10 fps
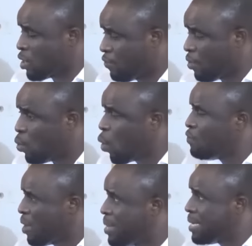saw for no
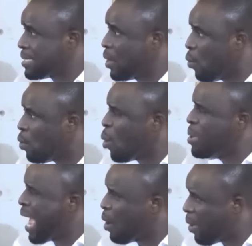confirm here, say, oh, am
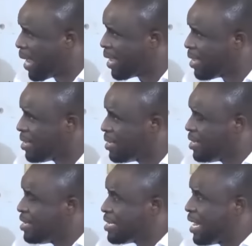I aware?
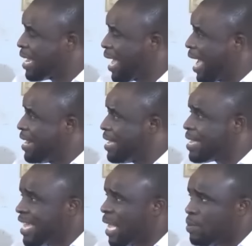Send that guy a
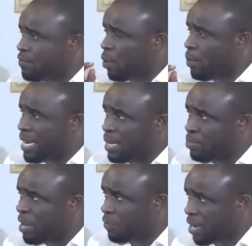gay before, but they
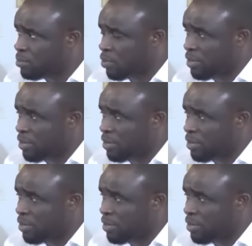prayed for him. So